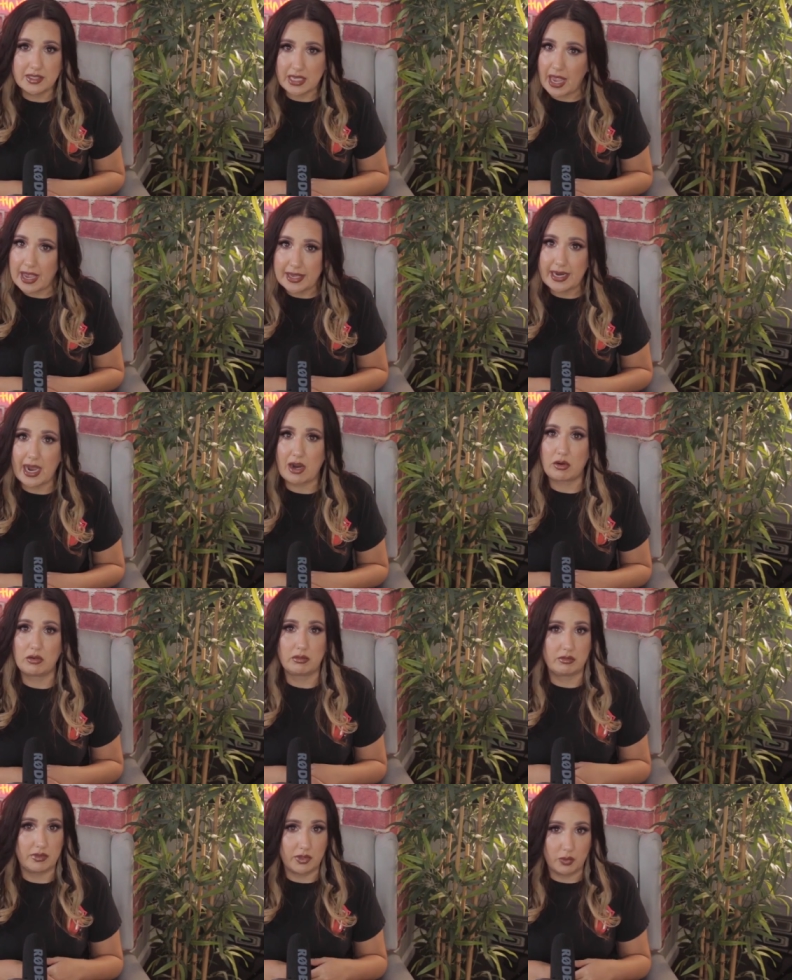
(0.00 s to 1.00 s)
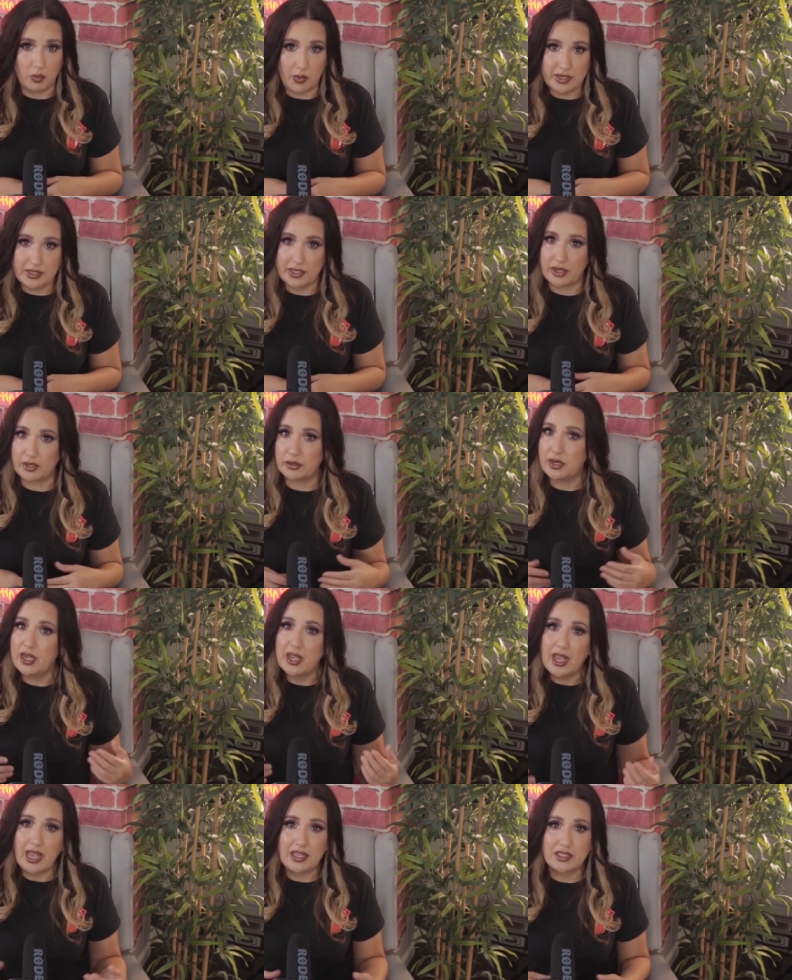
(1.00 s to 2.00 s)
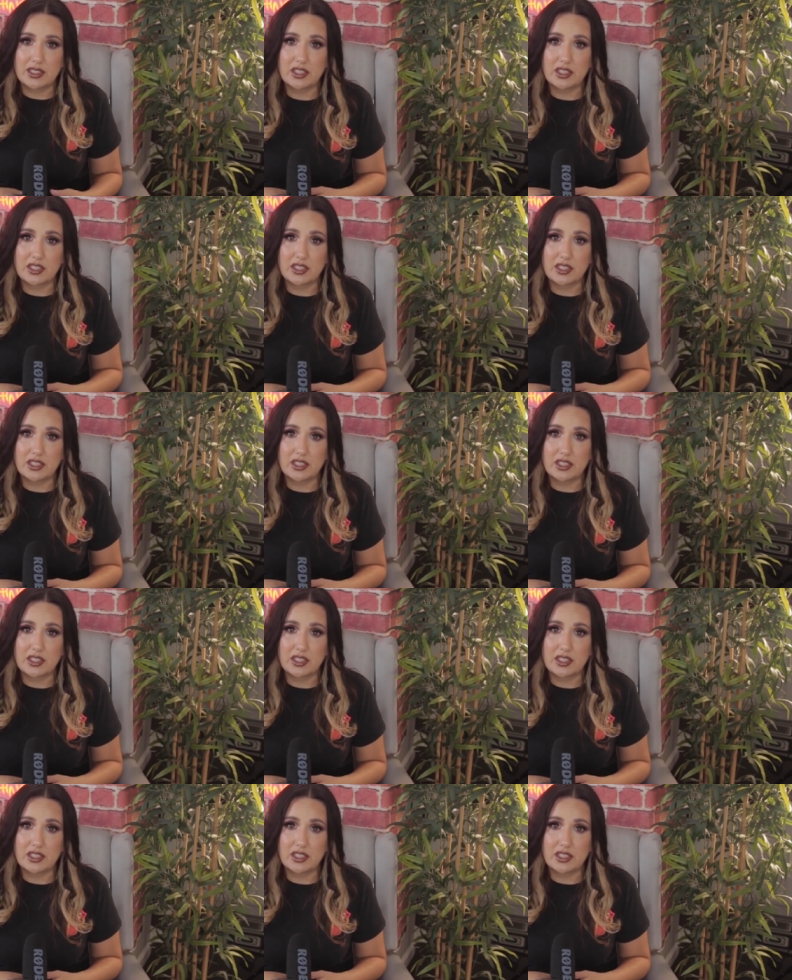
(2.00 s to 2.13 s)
his head out the window and